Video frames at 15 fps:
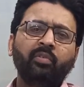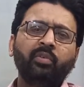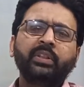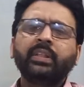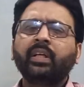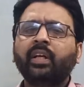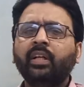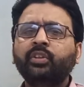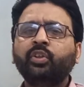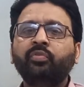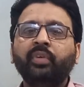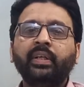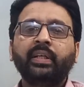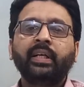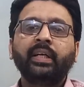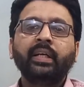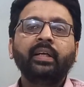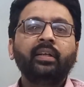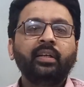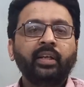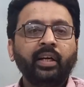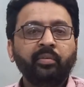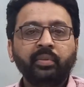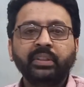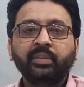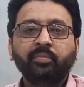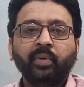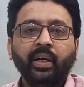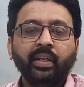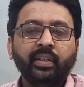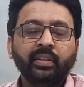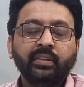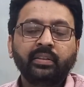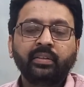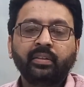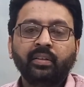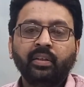which are also affected in diabetes mellitus.